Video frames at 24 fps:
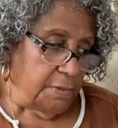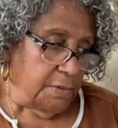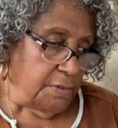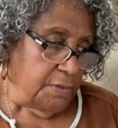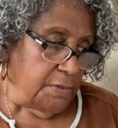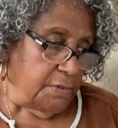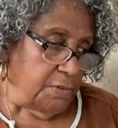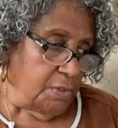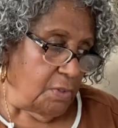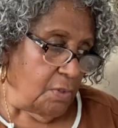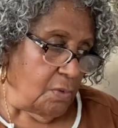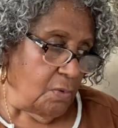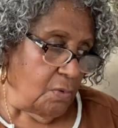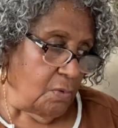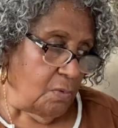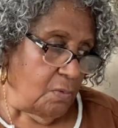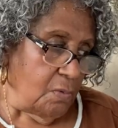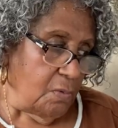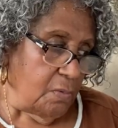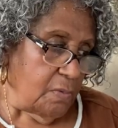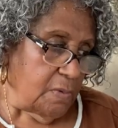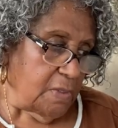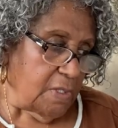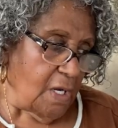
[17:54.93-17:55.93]

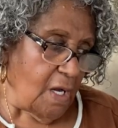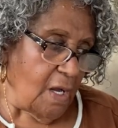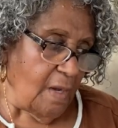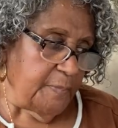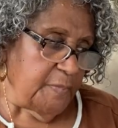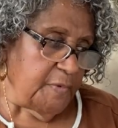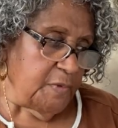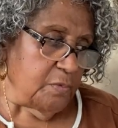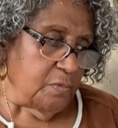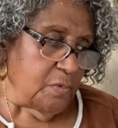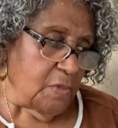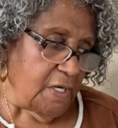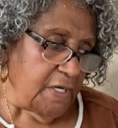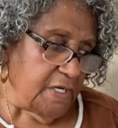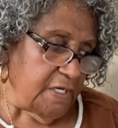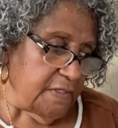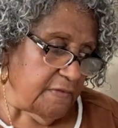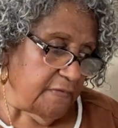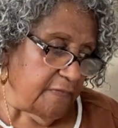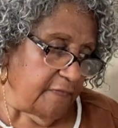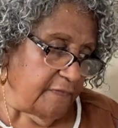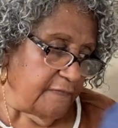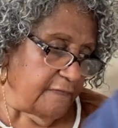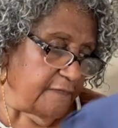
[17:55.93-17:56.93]
no copyright
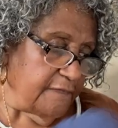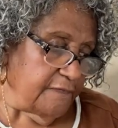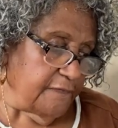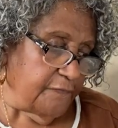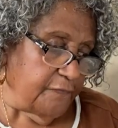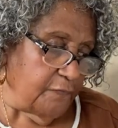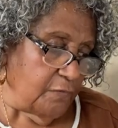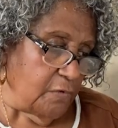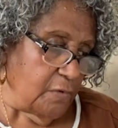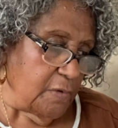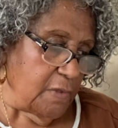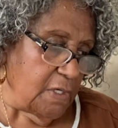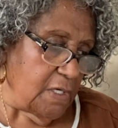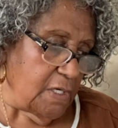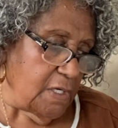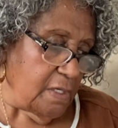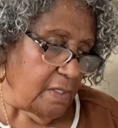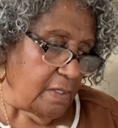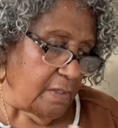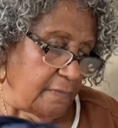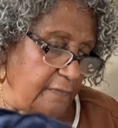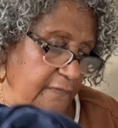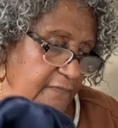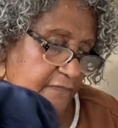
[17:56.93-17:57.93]

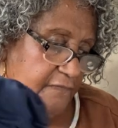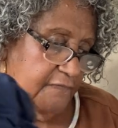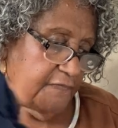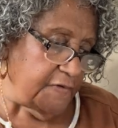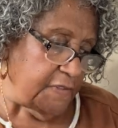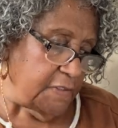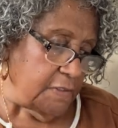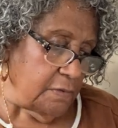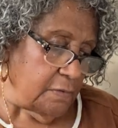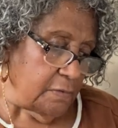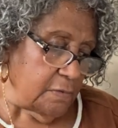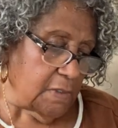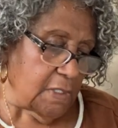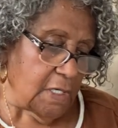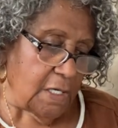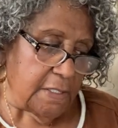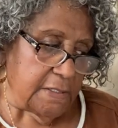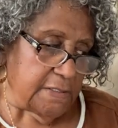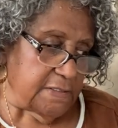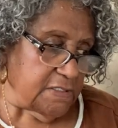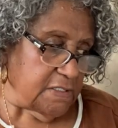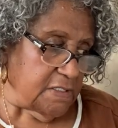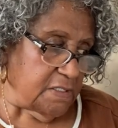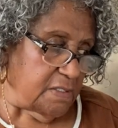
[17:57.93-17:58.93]
for video
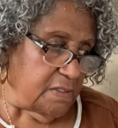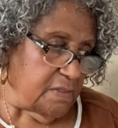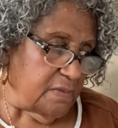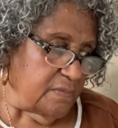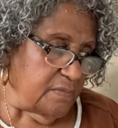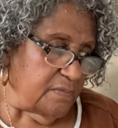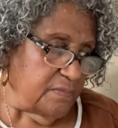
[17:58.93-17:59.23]
content.